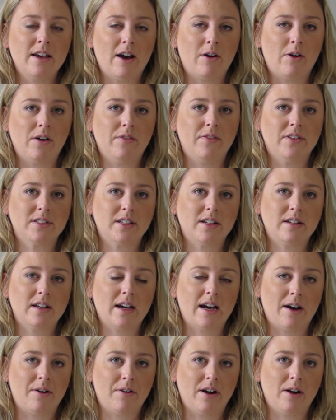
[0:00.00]
or visit
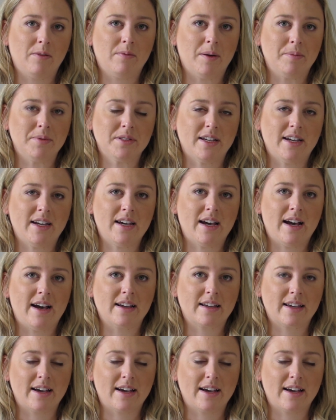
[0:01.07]
our website at